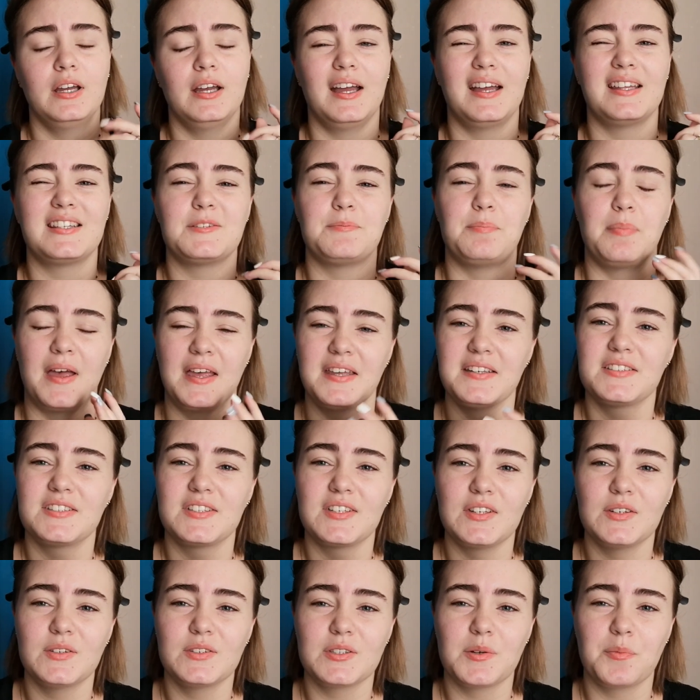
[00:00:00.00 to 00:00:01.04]
It's best
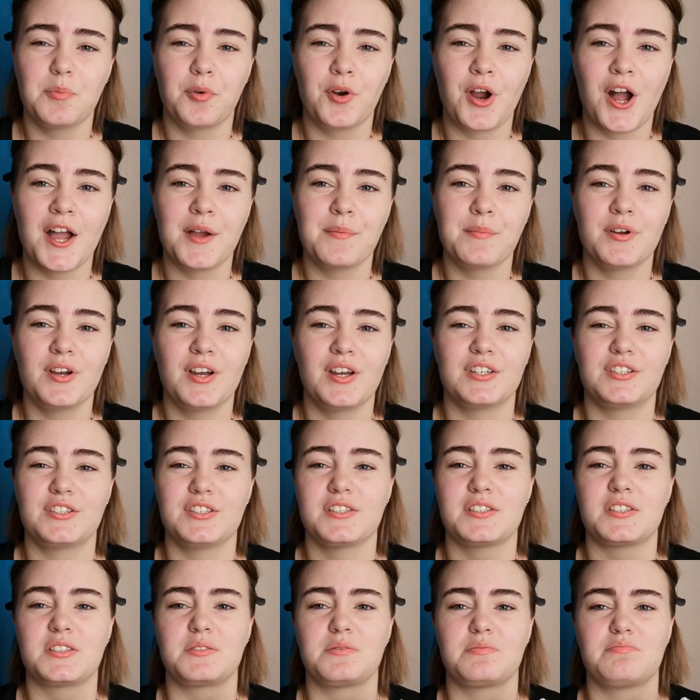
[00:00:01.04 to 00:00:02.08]
to use a primer, it
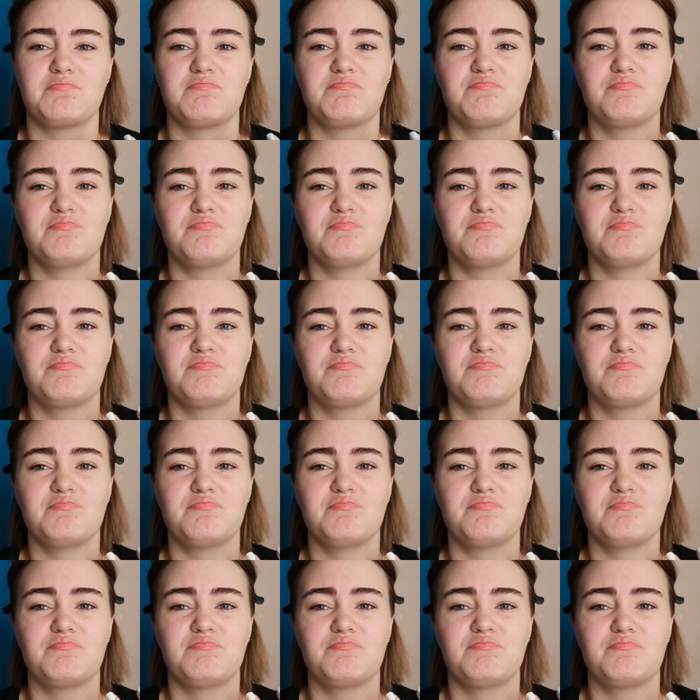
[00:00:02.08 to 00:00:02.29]
just